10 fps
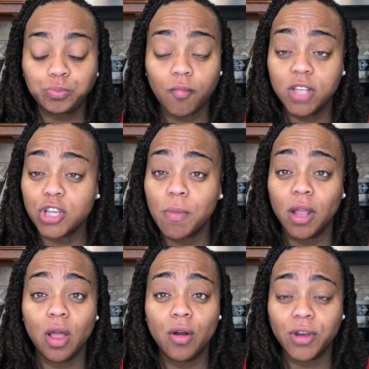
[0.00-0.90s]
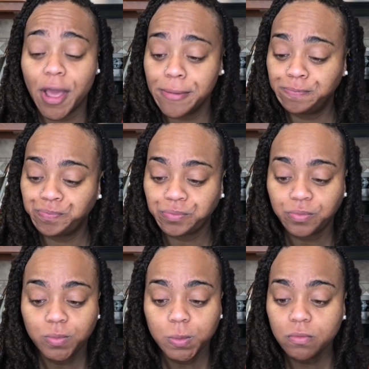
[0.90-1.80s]
It's gonna be a long day.
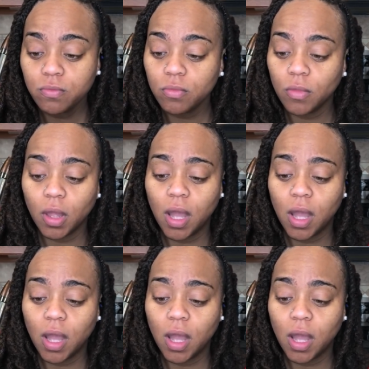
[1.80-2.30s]
I